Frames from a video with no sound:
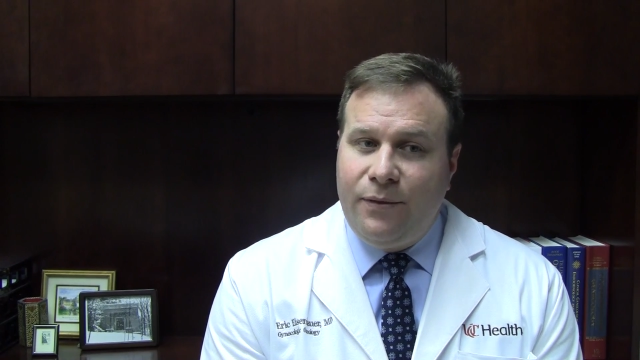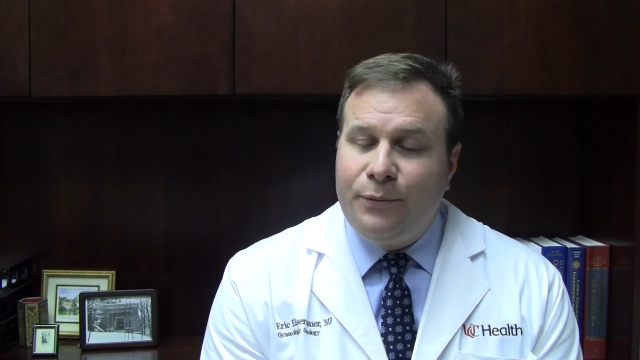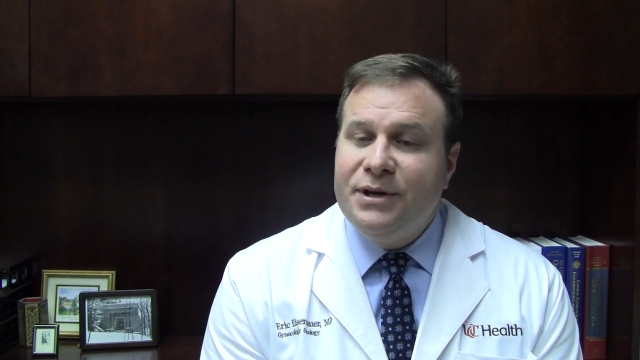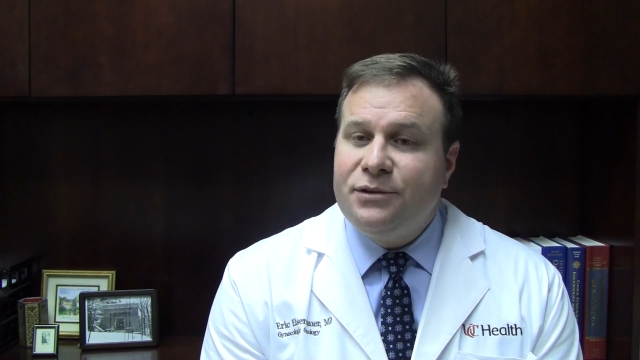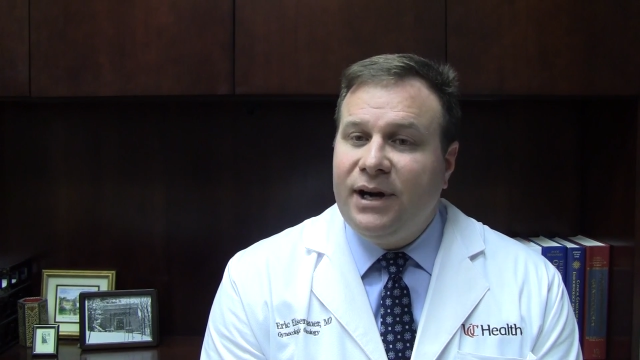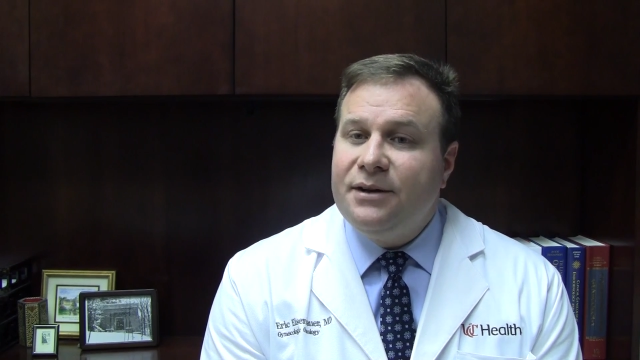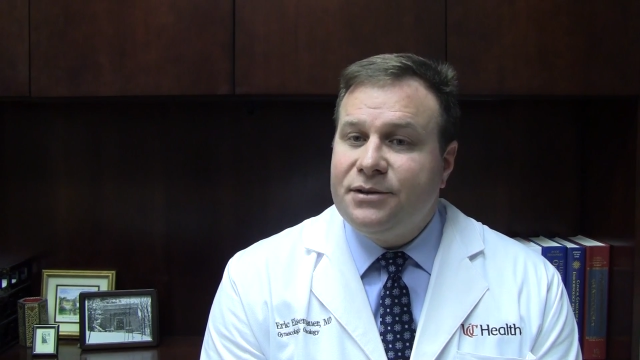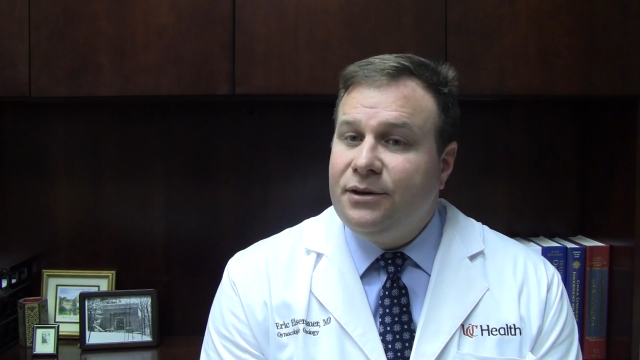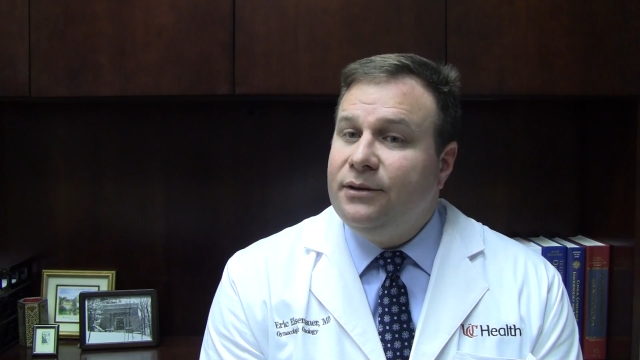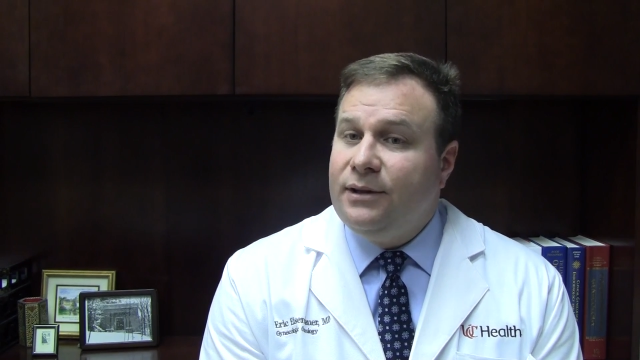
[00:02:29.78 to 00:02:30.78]
3
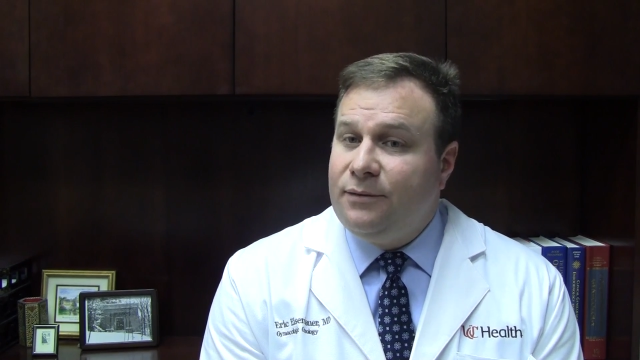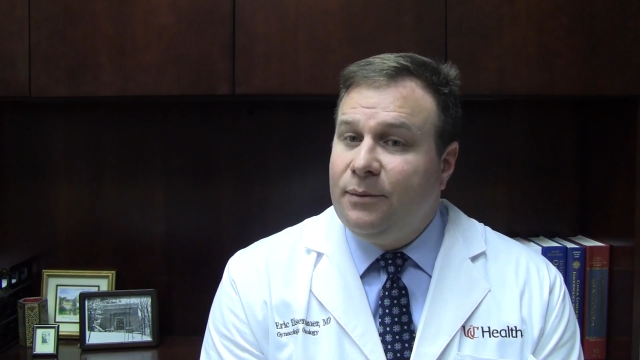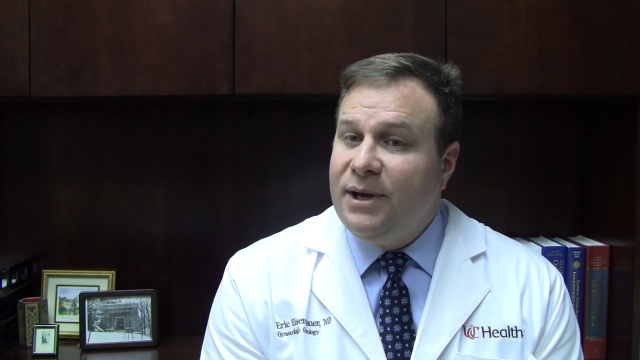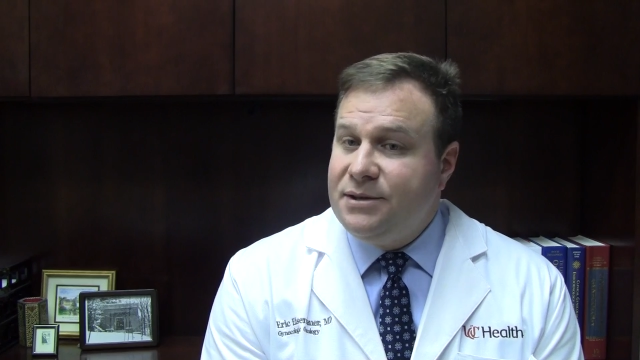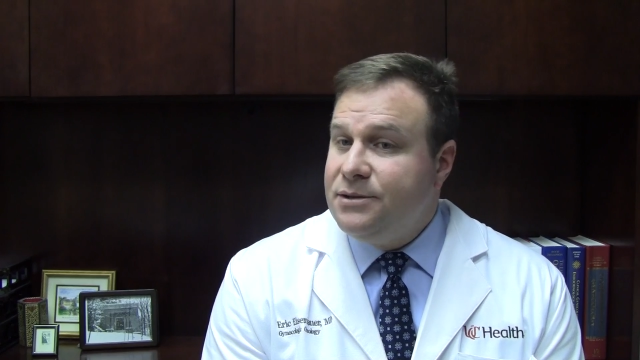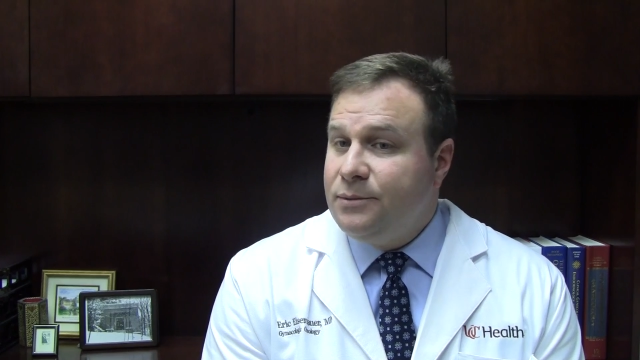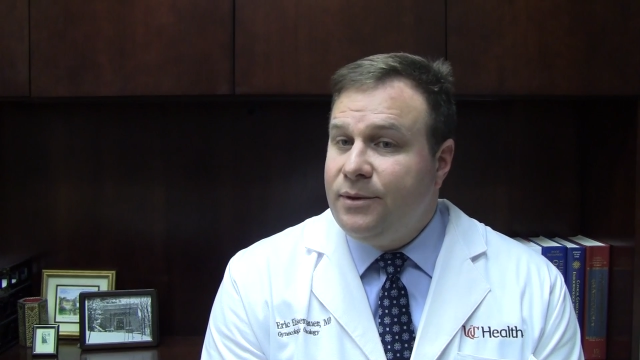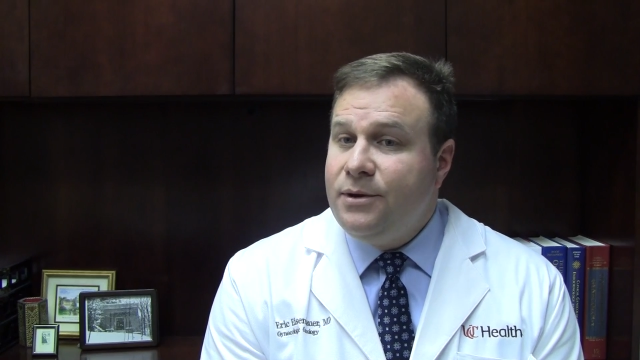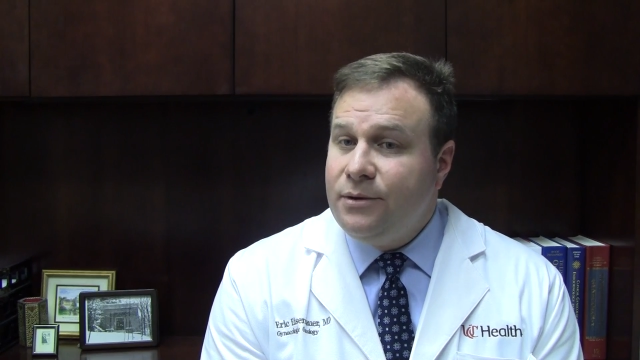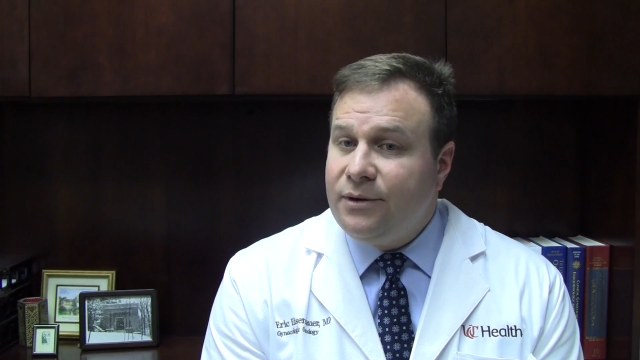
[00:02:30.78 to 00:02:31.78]
trials currently for patients
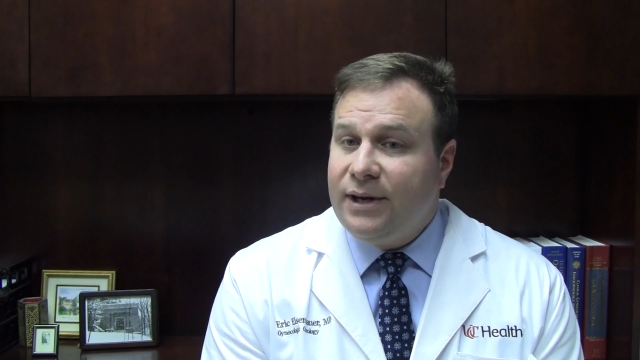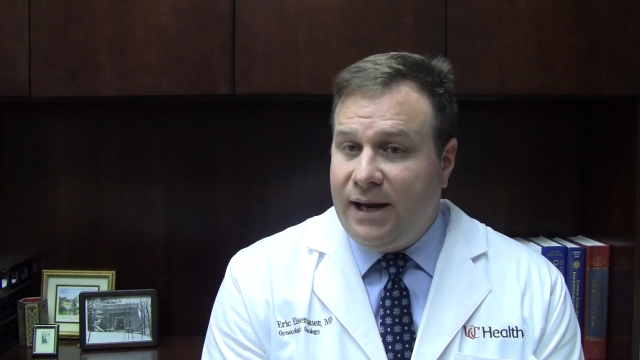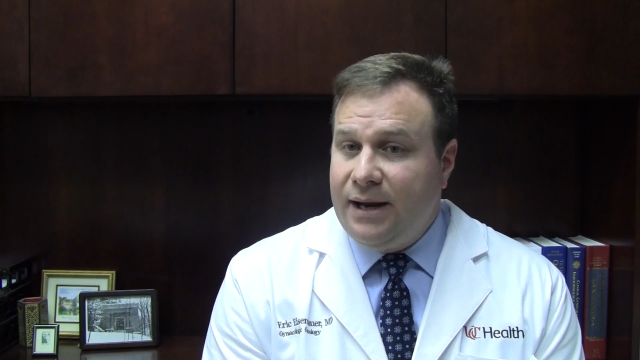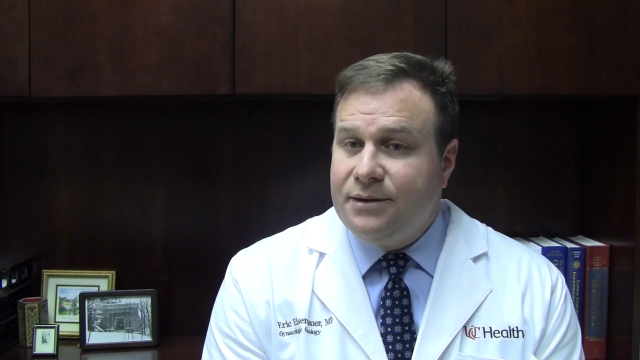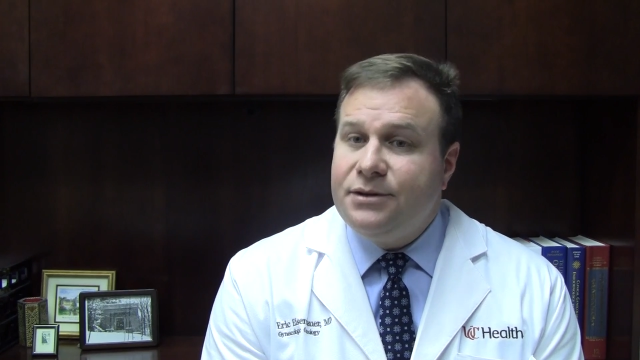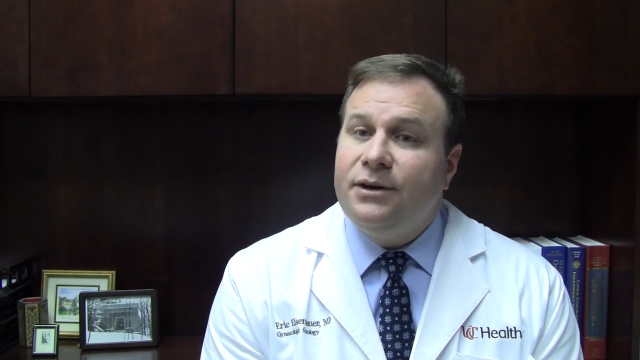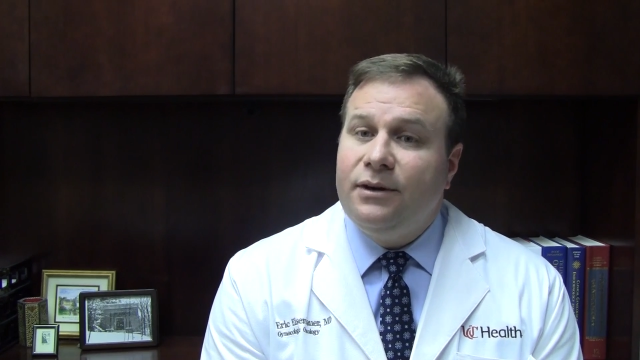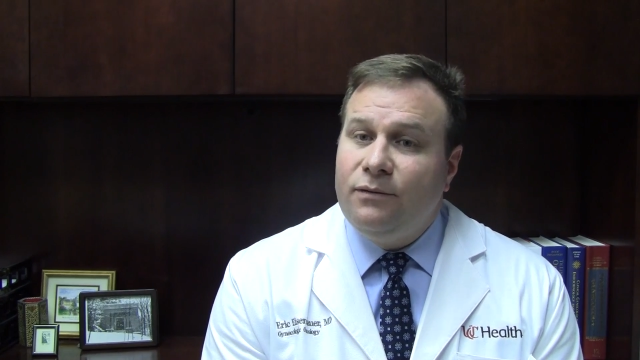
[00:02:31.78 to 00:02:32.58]
with uterine cancer,